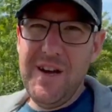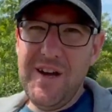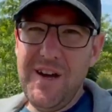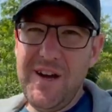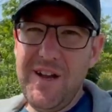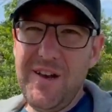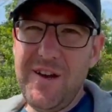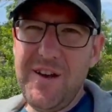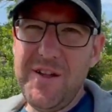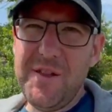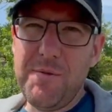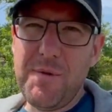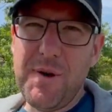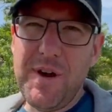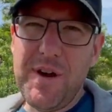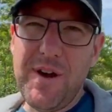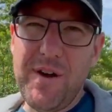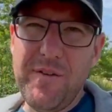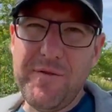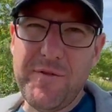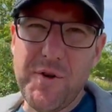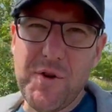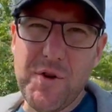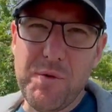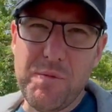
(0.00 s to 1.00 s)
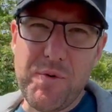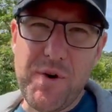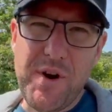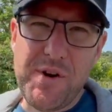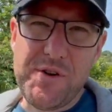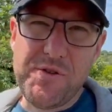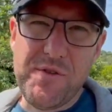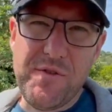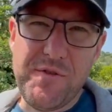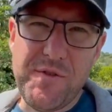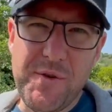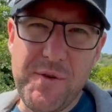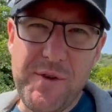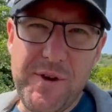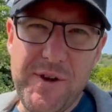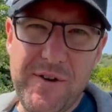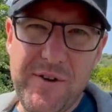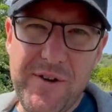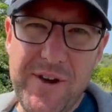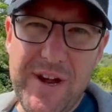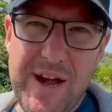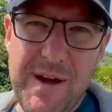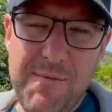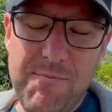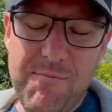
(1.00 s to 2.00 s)
I like the way I've got the pressure of doing it
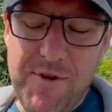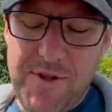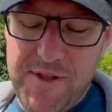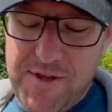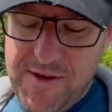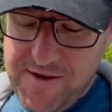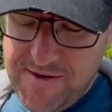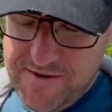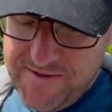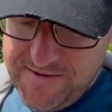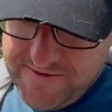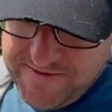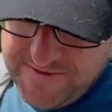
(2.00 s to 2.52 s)
on camera though.